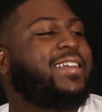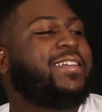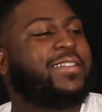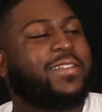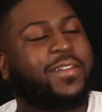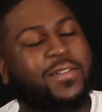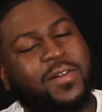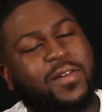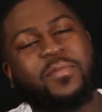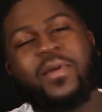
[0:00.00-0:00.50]
you
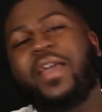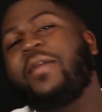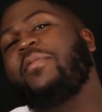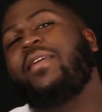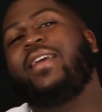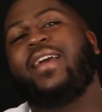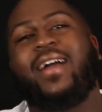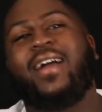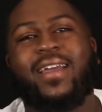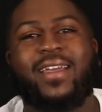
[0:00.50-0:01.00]
know what,
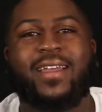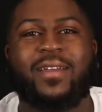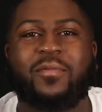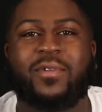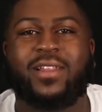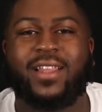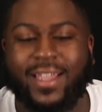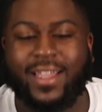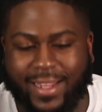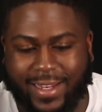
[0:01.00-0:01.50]
maybe I am
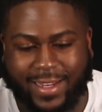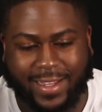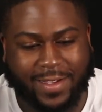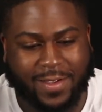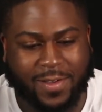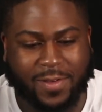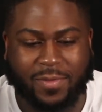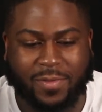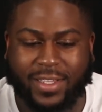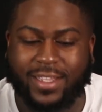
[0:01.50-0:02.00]
related to
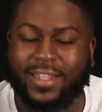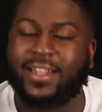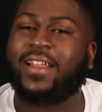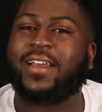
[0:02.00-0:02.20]
Kobe.